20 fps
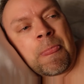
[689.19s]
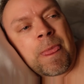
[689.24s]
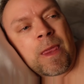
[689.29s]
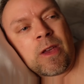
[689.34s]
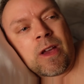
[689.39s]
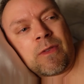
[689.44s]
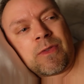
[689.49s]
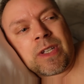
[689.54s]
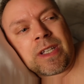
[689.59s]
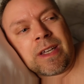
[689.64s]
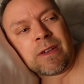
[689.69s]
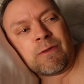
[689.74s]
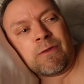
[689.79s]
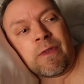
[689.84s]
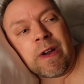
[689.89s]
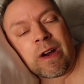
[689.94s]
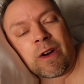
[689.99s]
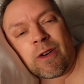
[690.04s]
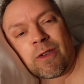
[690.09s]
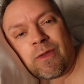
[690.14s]
You have to get
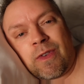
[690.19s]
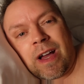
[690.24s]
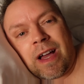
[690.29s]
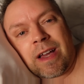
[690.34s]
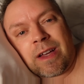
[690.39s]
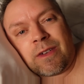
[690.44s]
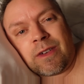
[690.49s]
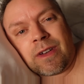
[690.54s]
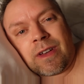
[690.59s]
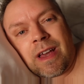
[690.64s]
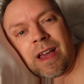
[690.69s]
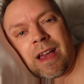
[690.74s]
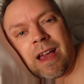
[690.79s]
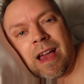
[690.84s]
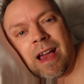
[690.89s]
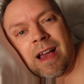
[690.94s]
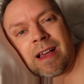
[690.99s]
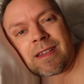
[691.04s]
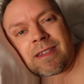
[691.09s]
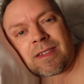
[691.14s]
verified
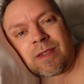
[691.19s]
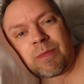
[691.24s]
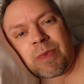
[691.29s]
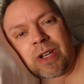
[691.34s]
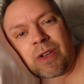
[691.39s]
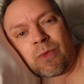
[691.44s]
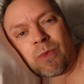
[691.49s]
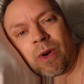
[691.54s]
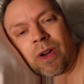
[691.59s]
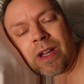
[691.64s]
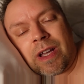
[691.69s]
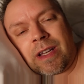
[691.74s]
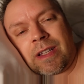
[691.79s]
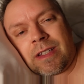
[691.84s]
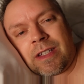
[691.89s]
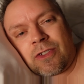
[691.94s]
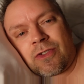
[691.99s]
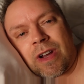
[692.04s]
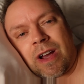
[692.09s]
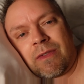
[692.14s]
as somebody working in
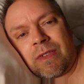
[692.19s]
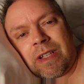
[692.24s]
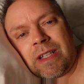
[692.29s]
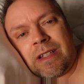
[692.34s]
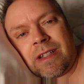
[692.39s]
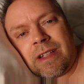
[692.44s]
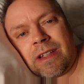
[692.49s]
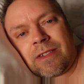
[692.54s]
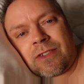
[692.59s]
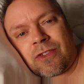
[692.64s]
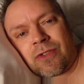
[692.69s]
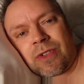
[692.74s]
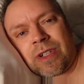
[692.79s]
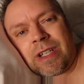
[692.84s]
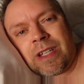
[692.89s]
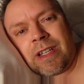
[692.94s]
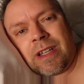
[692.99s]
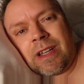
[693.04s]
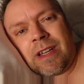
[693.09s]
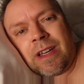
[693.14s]
the travel
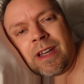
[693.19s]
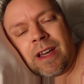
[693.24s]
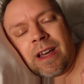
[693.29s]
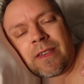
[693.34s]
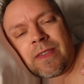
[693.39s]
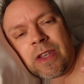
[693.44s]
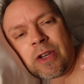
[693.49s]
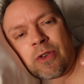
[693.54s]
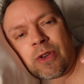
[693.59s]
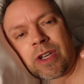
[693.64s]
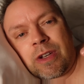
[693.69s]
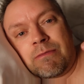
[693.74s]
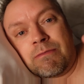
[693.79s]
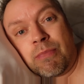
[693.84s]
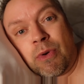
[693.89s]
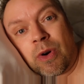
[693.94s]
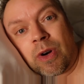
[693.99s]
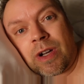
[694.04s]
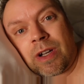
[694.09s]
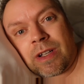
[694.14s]
industry, and then you can
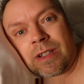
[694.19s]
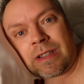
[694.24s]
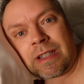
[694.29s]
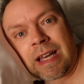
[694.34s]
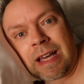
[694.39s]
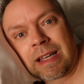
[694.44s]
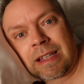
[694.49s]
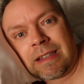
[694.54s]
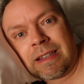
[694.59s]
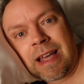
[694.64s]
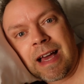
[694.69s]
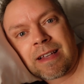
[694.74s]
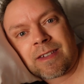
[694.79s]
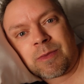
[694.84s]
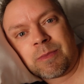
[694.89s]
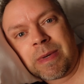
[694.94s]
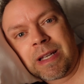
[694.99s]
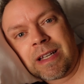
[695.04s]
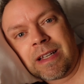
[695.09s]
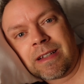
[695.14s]
book like last
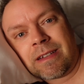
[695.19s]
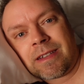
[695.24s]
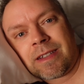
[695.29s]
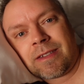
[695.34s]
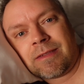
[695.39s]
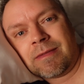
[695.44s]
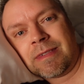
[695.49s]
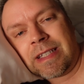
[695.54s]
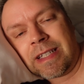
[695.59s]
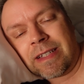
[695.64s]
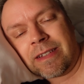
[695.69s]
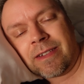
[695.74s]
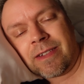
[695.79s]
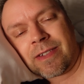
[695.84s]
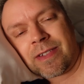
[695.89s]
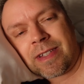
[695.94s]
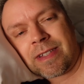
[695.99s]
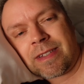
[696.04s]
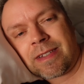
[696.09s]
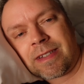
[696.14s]
minute
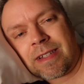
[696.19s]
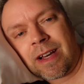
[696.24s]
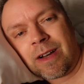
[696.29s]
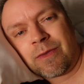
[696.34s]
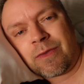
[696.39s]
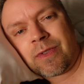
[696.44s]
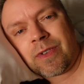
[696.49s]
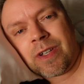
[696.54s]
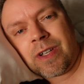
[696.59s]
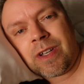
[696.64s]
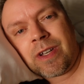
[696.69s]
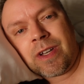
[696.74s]
deals and stuff